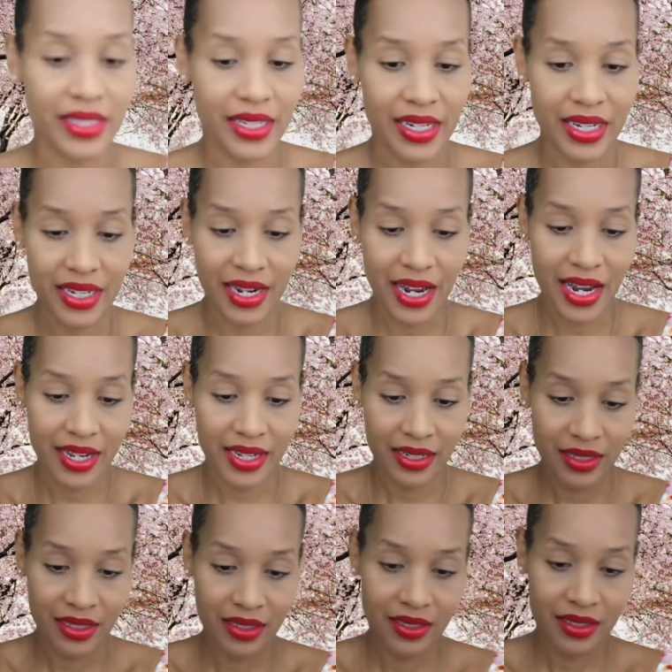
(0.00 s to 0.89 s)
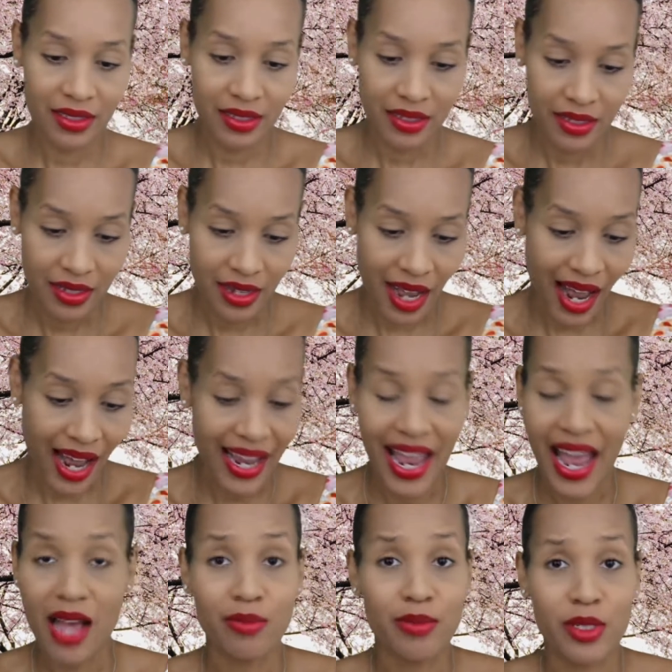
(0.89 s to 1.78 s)
and I I
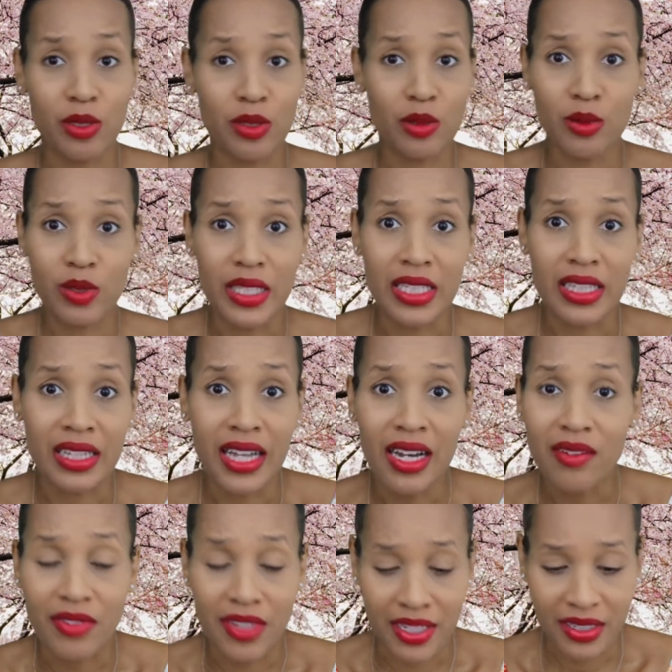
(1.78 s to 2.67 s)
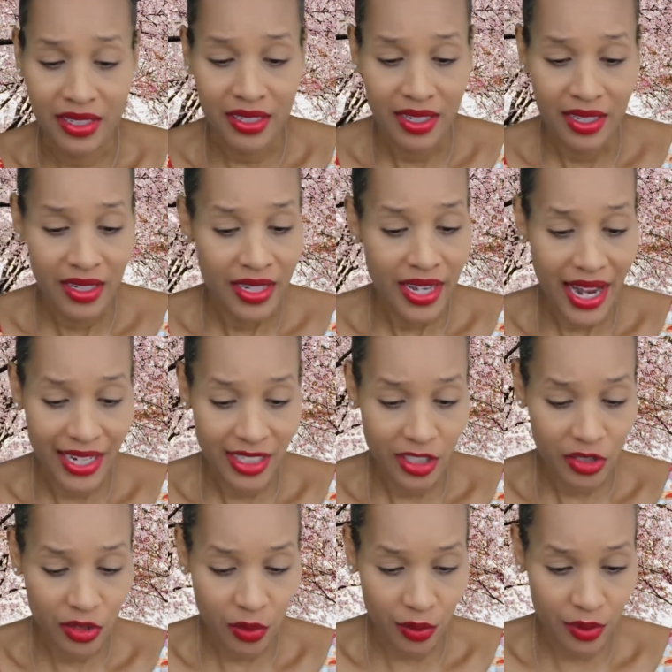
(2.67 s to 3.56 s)
absolutely love it. Yeah, I
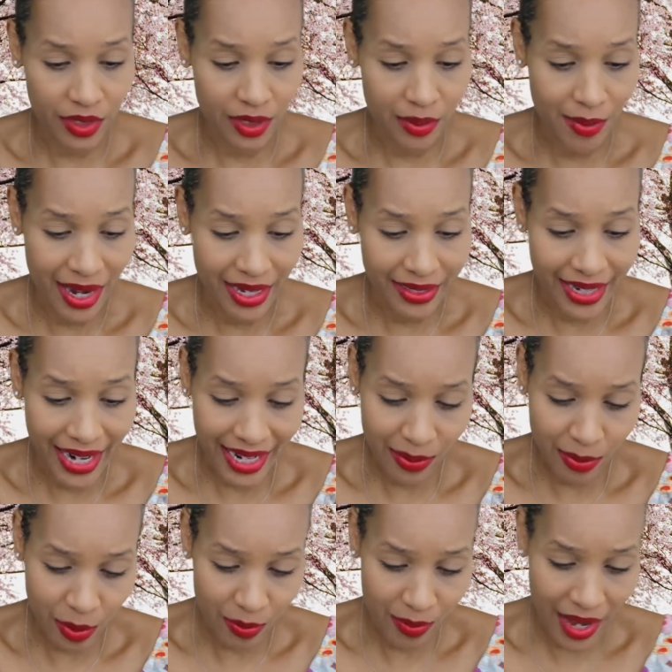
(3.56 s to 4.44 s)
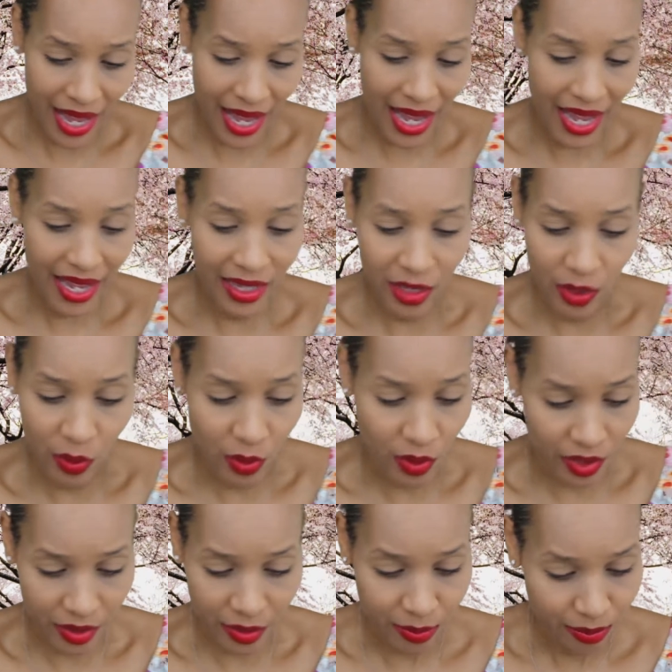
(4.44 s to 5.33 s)
just throw it in my diaper bag
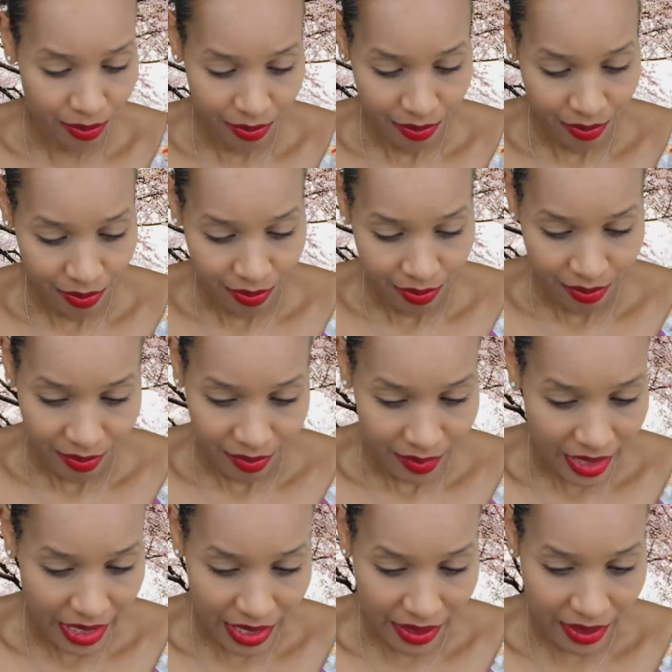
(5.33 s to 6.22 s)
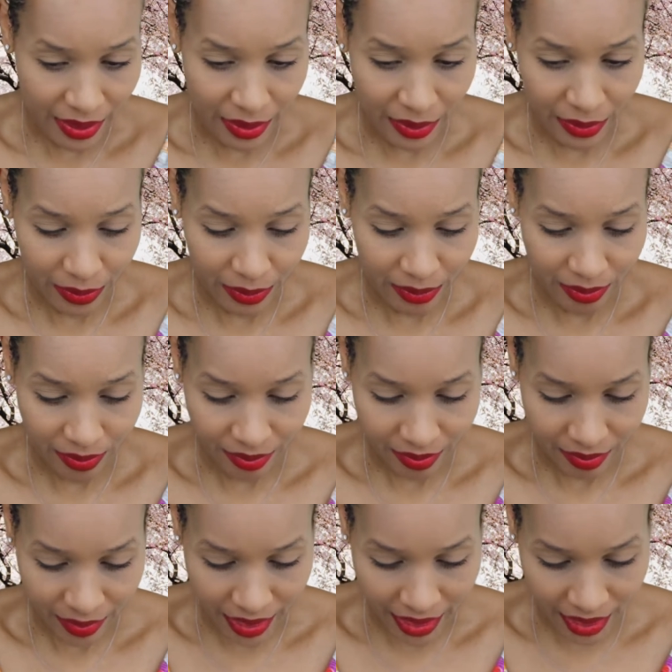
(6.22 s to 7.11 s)
or you know,
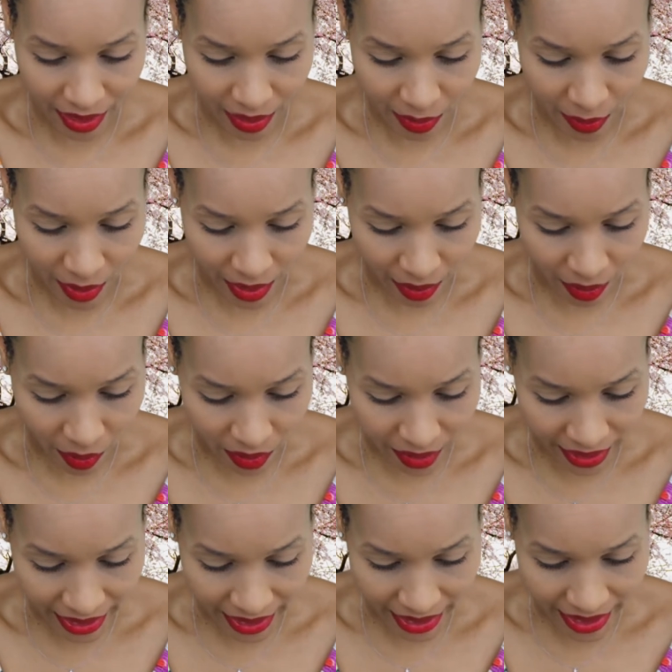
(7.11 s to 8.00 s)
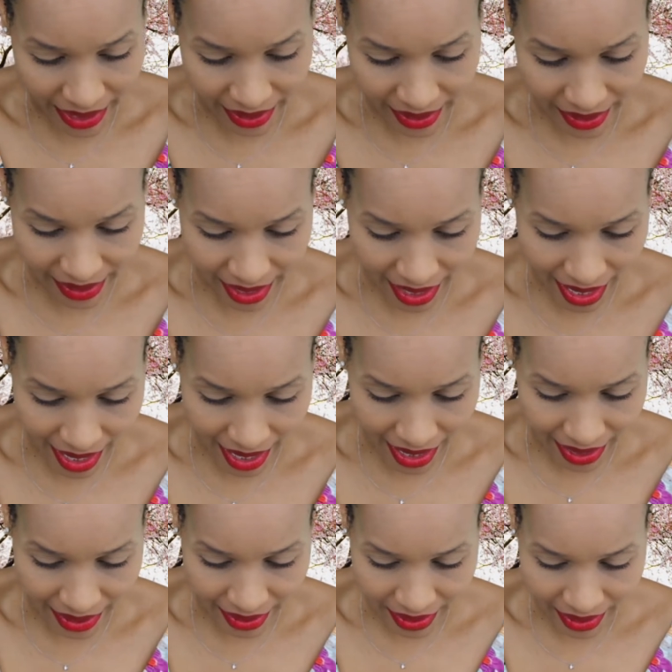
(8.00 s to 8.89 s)
anywhere on the
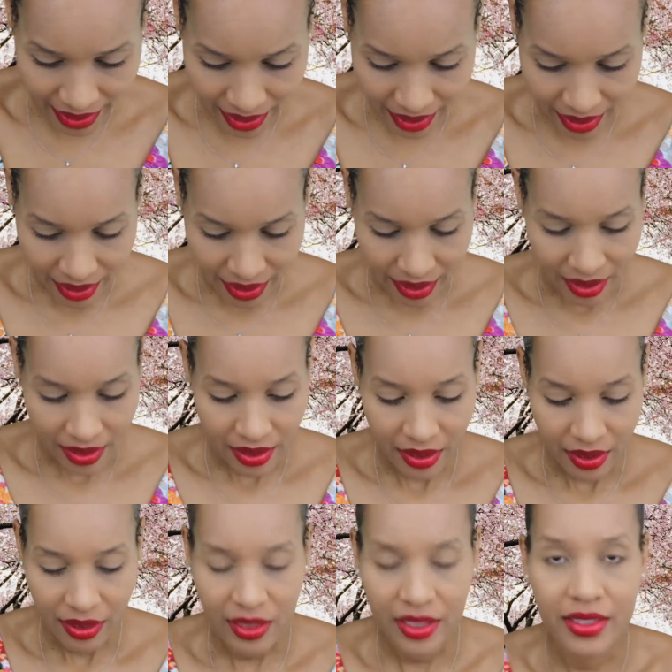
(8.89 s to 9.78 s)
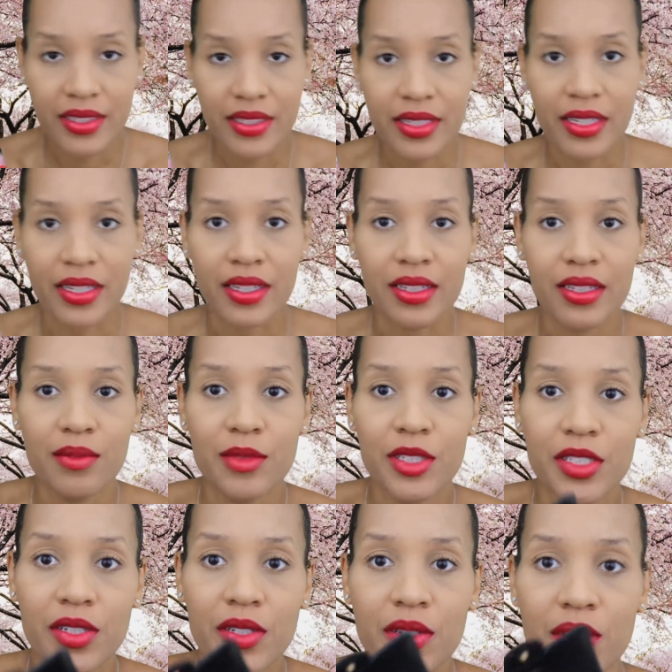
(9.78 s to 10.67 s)
inside. Let's see. Let me
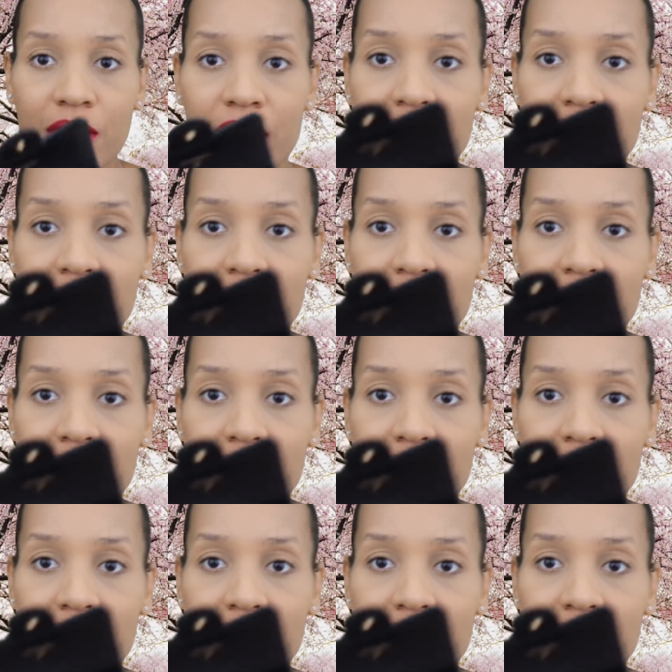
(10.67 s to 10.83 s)
show you on the